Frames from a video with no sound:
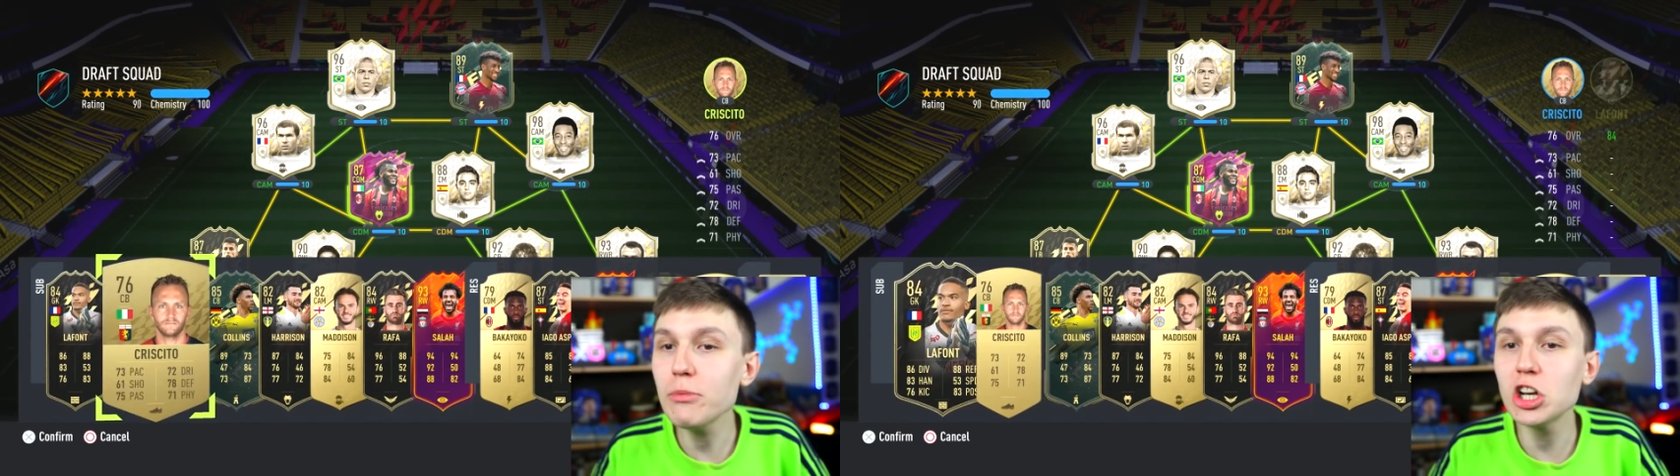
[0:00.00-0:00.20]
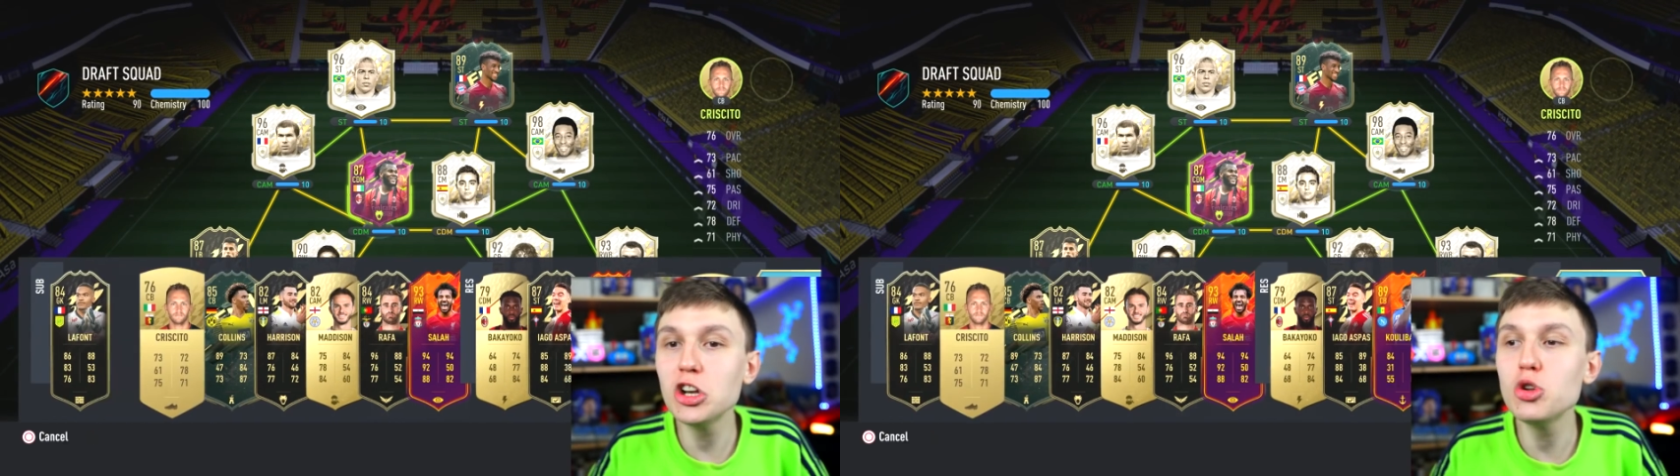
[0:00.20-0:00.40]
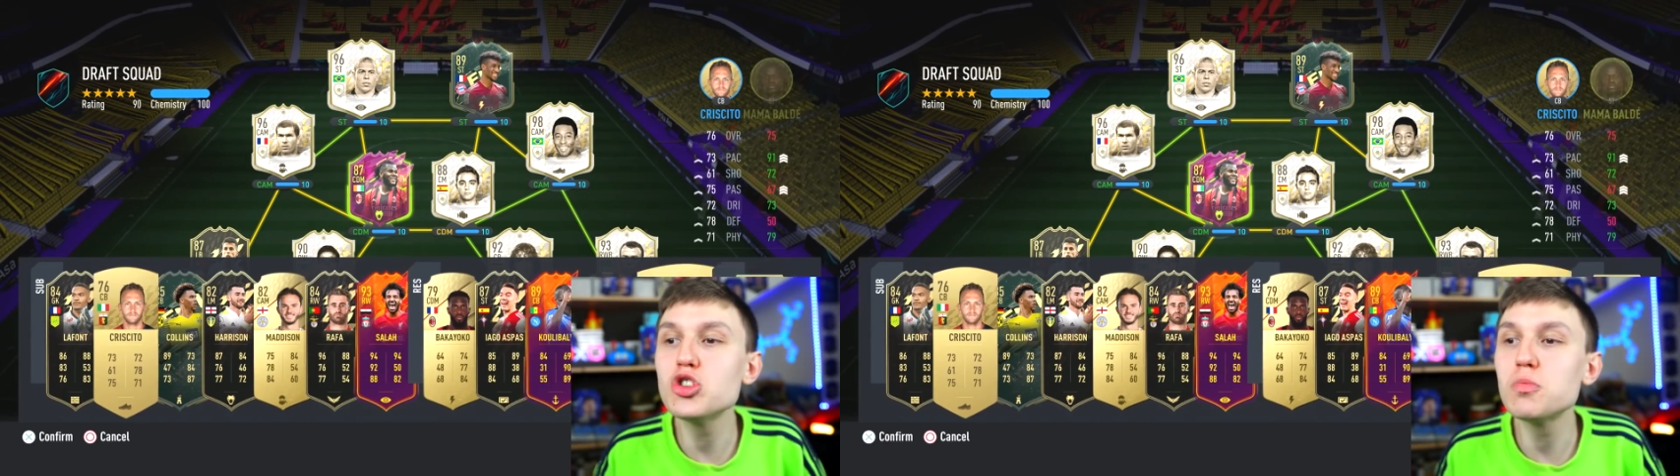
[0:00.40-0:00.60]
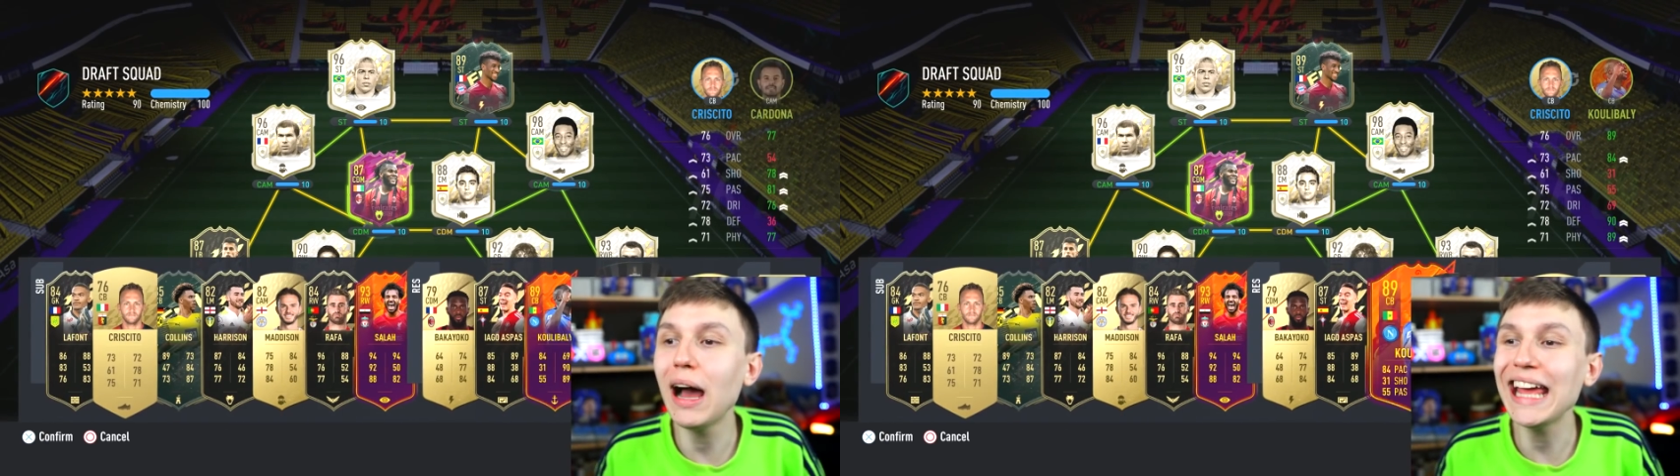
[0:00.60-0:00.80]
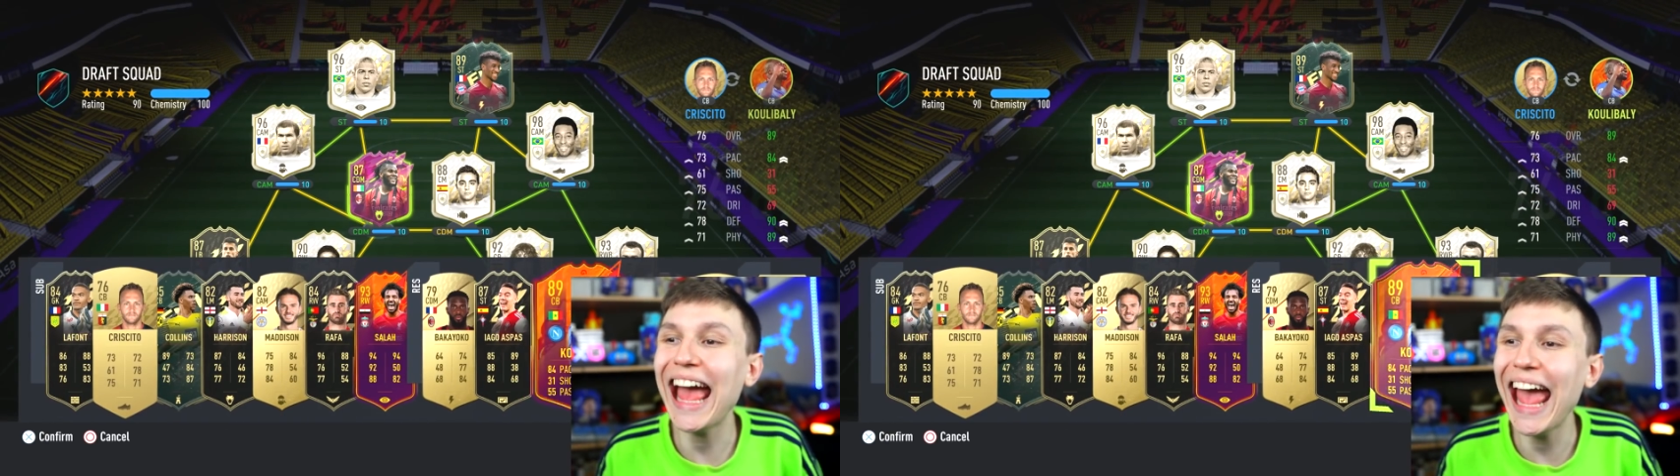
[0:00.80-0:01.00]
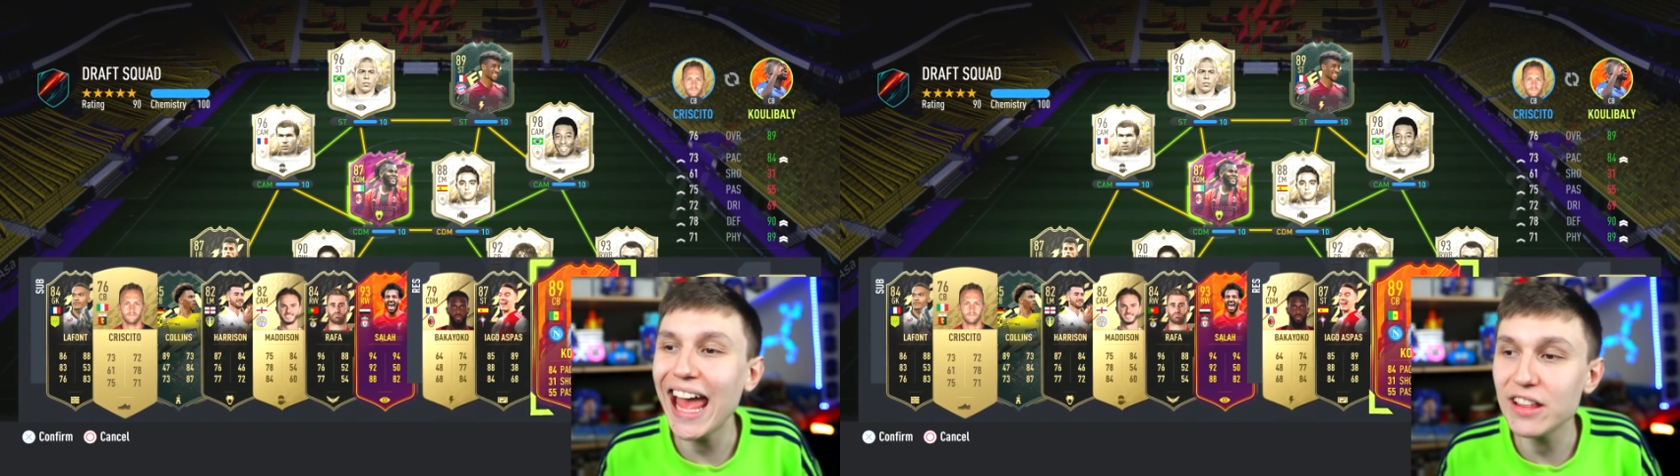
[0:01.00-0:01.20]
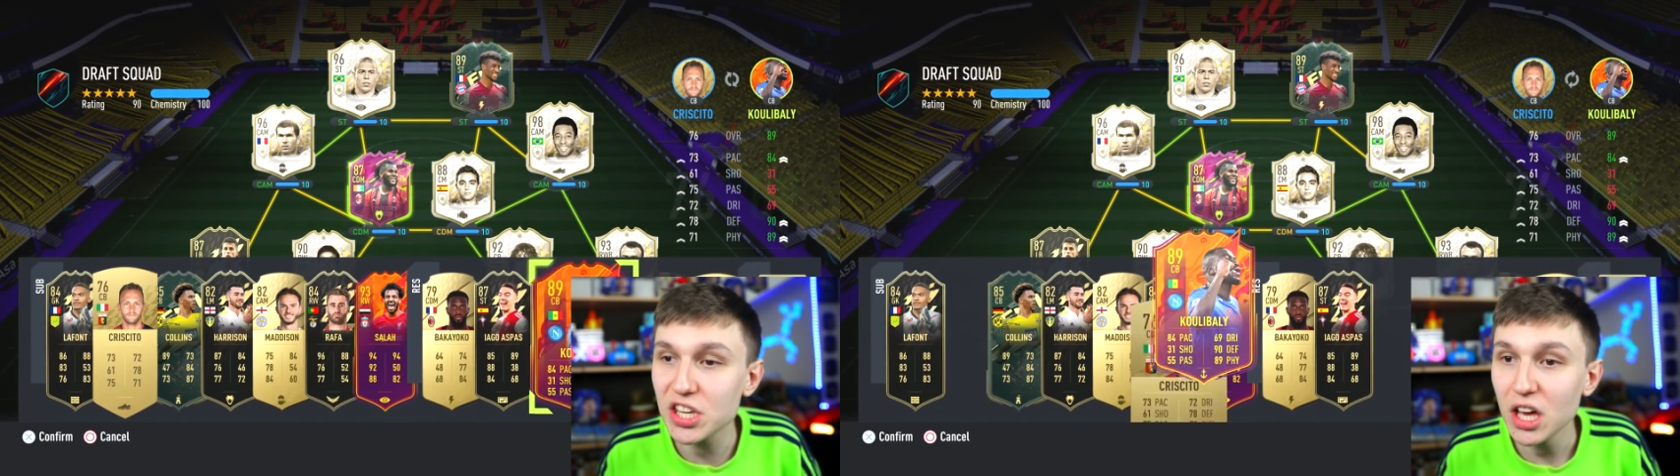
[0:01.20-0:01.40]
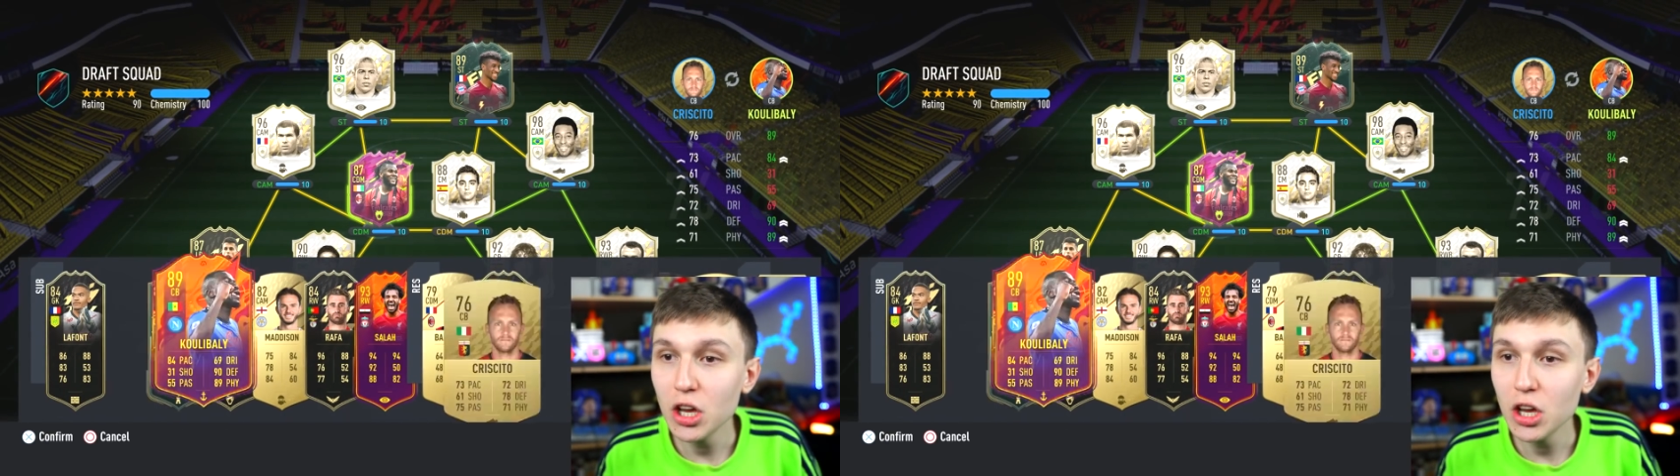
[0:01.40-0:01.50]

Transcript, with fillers: going to lose my head.